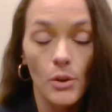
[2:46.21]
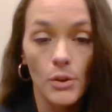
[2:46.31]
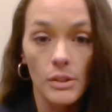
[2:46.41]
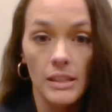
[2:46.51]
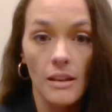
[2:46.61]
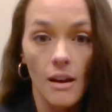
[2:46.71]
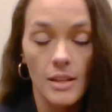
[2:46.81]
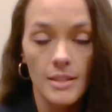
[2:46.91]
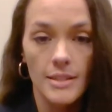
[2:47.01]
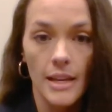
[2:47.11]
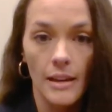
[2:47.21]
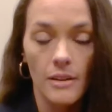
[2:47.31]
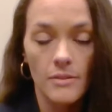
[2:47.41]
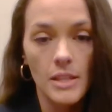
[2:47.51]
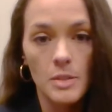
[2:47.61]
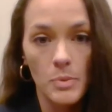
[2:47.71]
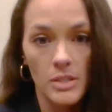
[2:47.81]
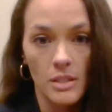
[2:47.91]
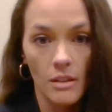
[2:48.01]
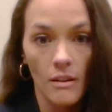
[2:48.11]
early onset of this
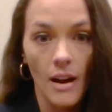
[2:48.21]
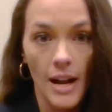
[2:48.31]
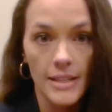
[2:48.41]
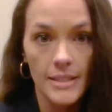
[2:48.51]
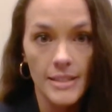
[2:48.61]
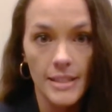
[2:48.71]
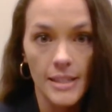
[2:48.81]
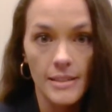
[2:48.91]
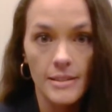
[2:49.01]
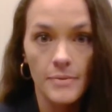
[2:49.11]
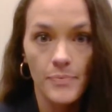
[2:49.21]
particular eye disease.